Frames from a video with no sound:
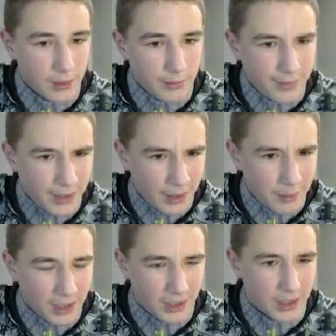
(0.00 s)
well, I mean,
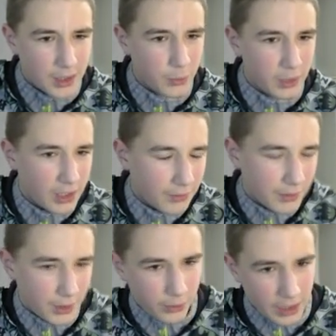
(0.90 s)
that's winning after
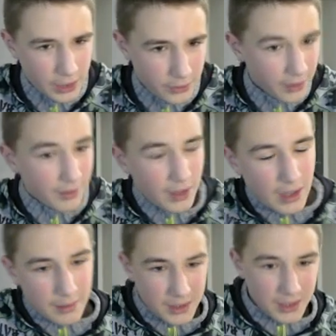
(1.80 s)
queen h5.
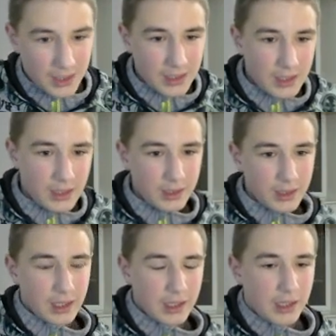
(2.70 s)
Just
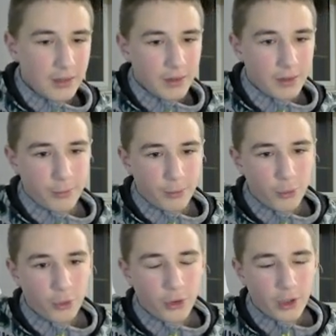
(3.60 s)
thinking if I have
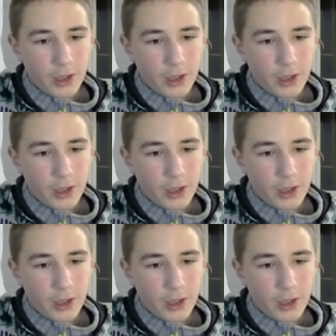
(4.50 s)
more.